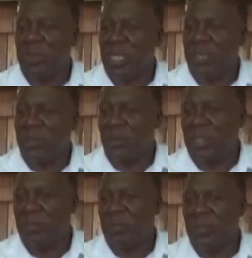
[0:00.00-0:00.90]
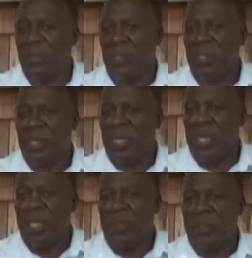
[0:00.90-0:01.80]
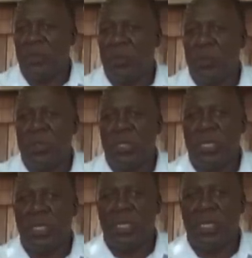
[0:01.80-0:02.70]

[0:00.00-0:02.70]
some land to them. And so